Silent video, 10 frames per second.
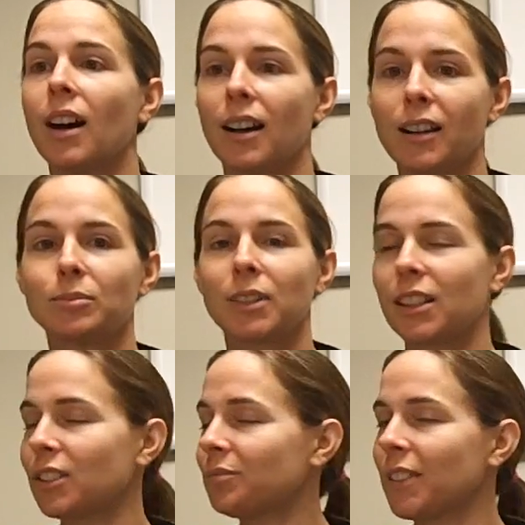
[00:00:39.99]
um, you
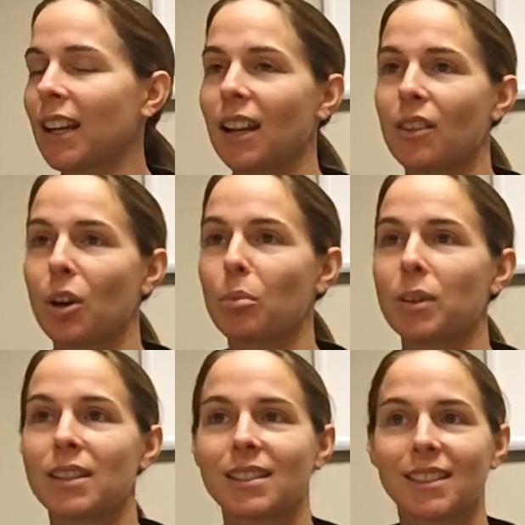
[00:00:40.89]
know, you got to have all
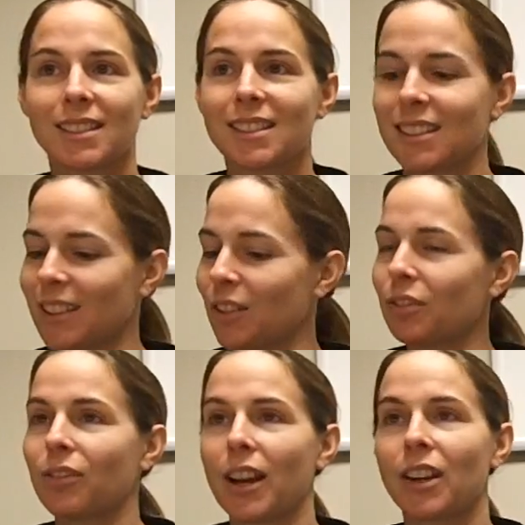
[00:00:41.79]
pieces, you know,
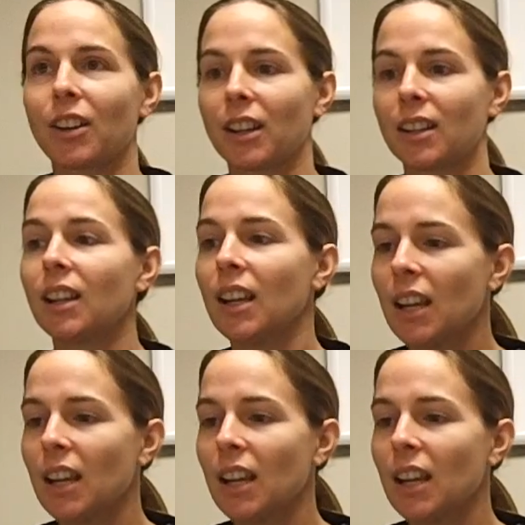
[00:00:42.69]
firing. And